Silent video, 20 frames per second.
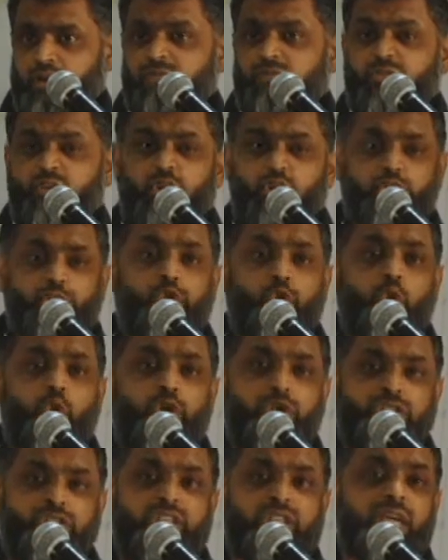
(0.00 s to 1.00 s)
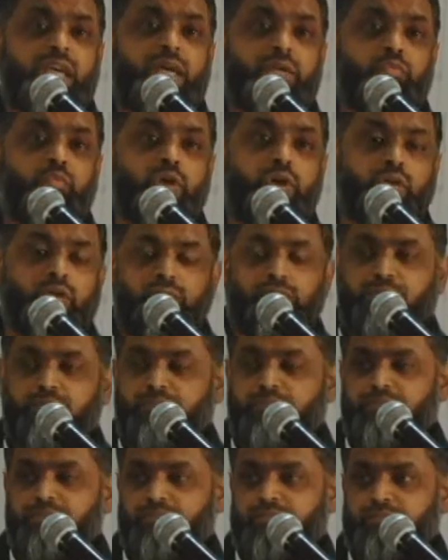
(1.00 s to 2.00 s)
For a surety, it will.
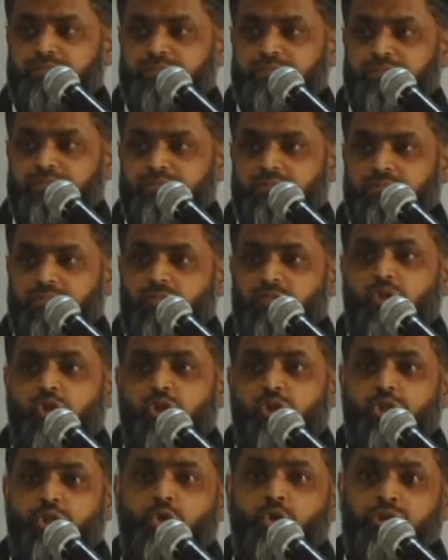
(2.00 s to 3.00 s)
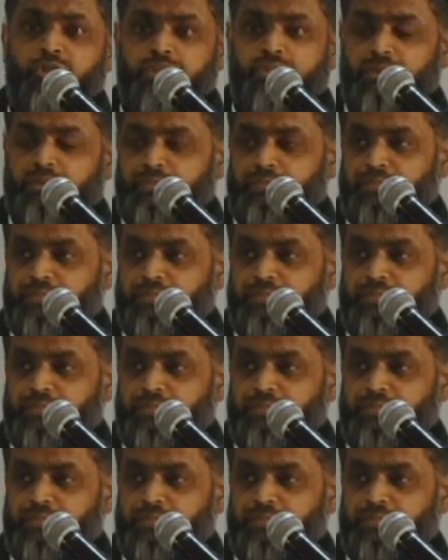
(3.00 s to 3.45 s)
For a surety.